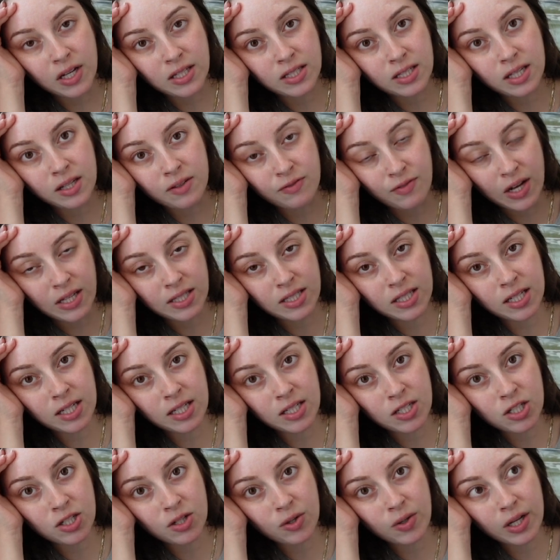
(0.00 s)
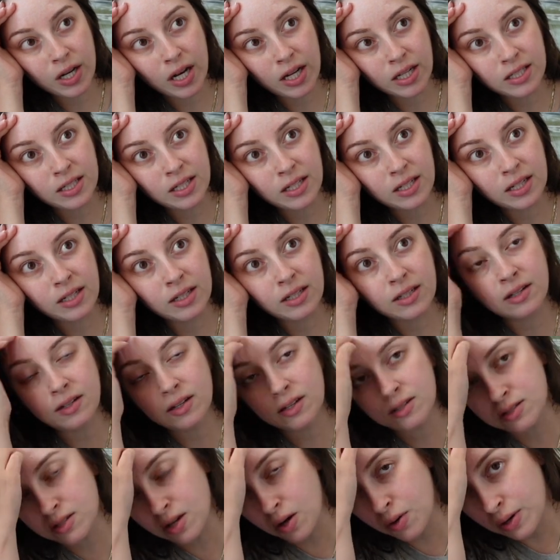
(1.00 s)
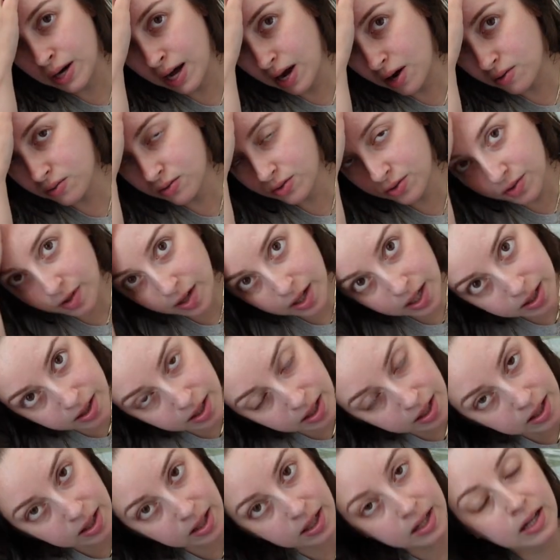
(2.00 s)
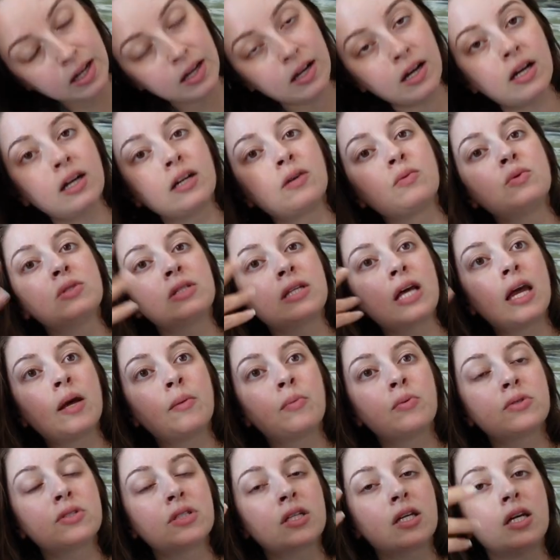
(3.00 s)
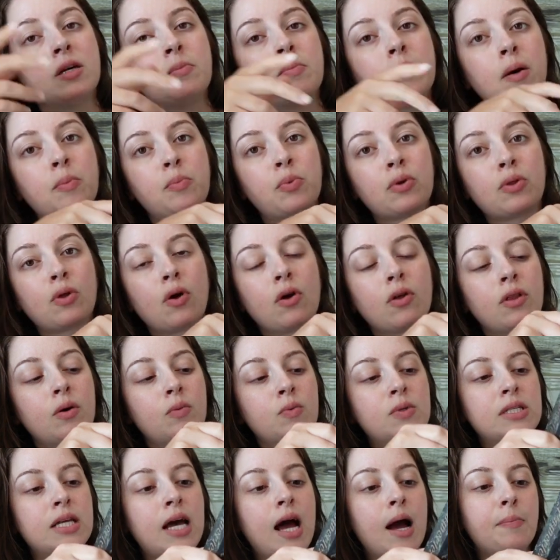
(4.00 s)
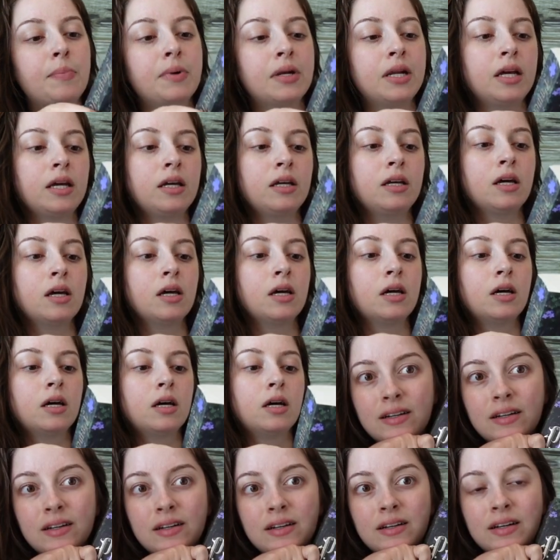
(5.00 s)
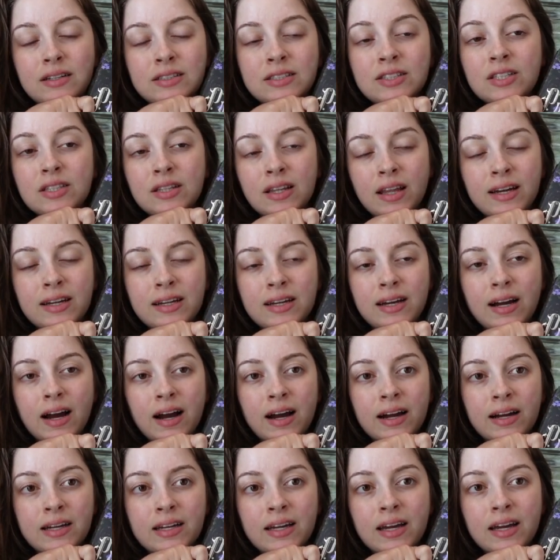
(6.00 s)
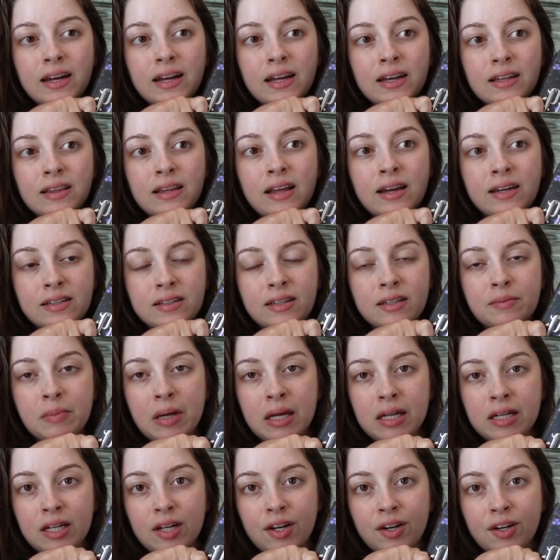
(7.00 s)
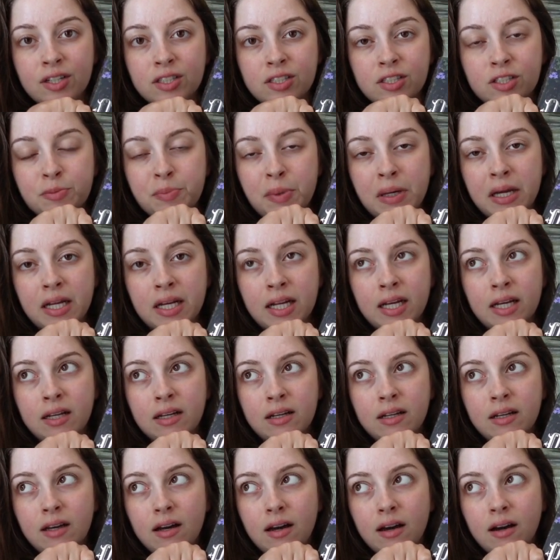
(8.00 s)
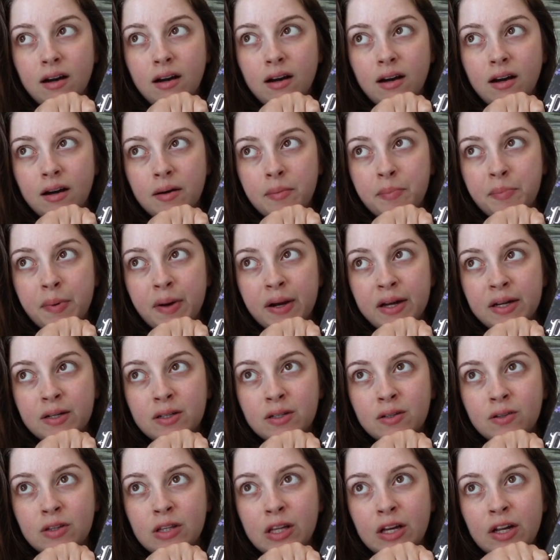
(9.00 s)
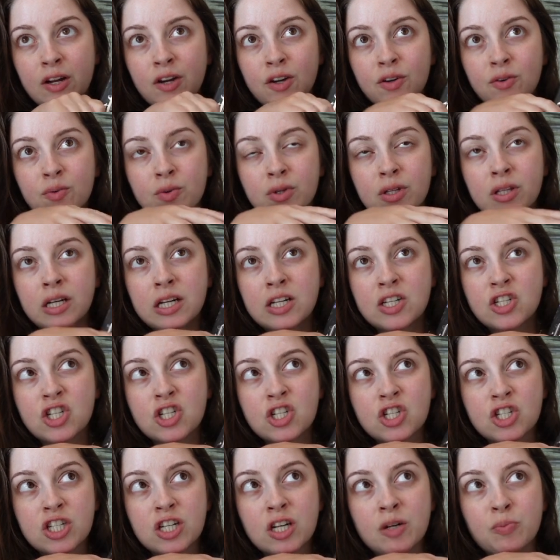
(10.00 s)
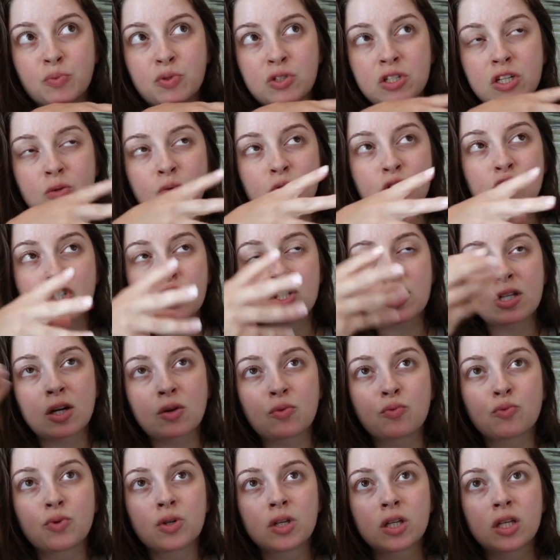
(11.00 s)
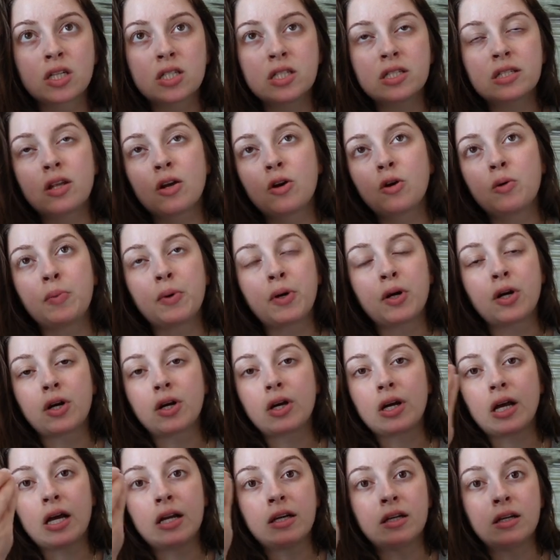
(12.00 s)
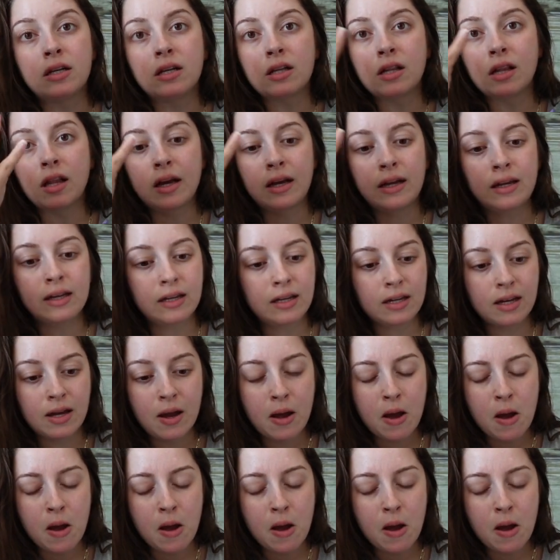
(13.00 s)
invested into it. I didn't zone out or anything. Like I was able to keep up with all that was happening. I did like Kai, and I like the main character, Peyton, but their relationship, it was just like really slow burn, and like,